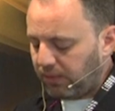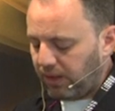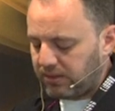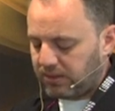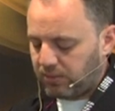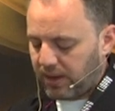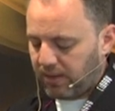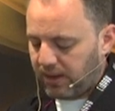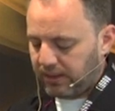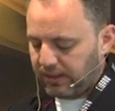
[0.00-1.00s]
This is where
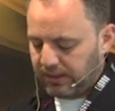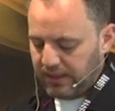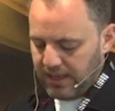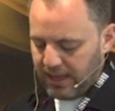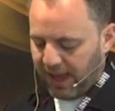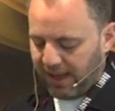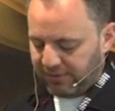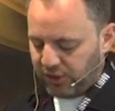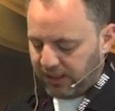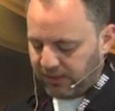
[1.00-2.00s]
I
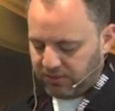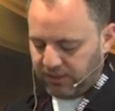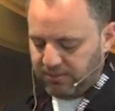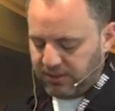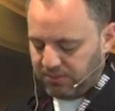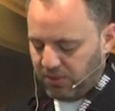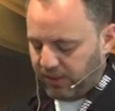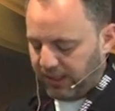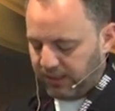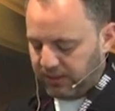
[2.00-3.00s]
haven't checked the streams this
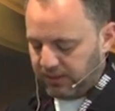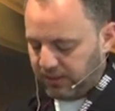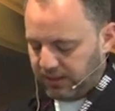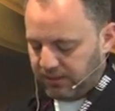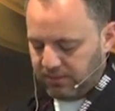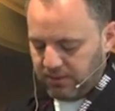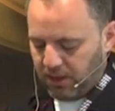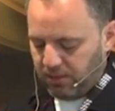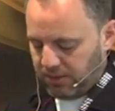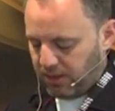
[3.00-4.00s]
morning, and I
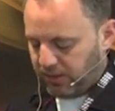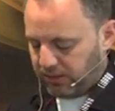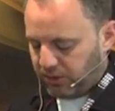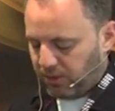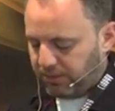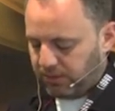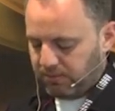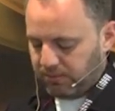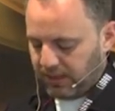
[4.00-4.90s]
hope no one stopped them.